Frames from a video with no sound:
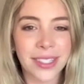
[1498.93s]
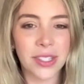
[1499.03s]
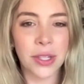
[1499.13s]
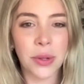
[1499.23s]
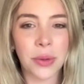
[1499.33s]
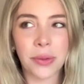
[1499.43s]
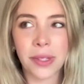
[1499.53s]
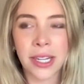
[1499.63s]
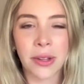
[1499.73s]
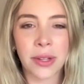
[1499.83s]
So,
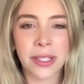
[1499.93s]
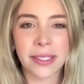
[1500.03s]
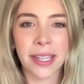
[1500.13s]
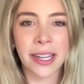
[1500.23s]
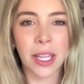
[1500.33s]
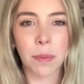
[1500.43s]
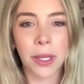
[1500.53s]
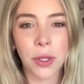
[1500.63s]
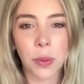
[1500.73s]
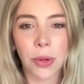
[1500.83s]
it's kind of like pick your